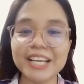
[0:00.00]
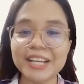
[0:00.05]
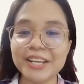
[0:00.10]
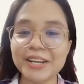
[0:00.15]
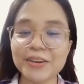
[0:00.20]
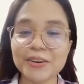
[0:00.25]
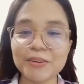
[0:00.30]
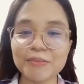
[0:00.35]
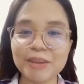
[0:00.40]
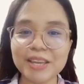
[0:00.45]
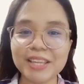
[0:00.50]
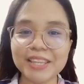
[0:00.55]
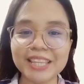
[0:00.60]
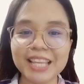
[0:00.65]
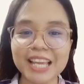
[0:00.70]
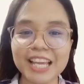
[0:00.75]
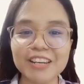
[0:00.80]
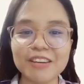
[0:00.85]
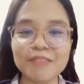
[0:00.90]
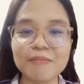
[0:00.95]

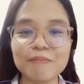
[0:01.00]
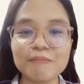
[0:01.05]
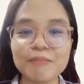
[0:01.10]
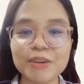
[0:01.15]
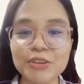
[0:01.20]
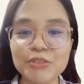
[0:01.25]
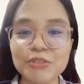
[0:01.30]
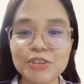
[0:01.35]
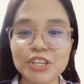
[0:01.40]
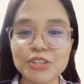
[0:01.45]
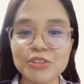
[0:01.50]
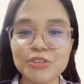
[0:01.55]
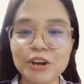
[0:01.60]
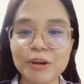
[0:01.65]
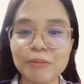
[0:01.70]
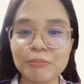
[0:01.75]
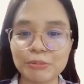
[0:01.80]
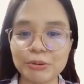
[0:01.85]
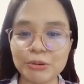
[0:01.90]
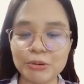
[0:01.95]
recommended by UNIDO
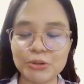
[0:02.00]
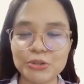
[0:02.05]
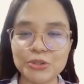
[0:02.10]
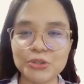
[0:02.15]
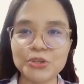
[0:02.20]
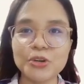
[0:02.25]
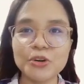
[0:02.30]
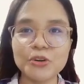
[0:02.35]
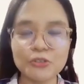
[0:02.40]
approach,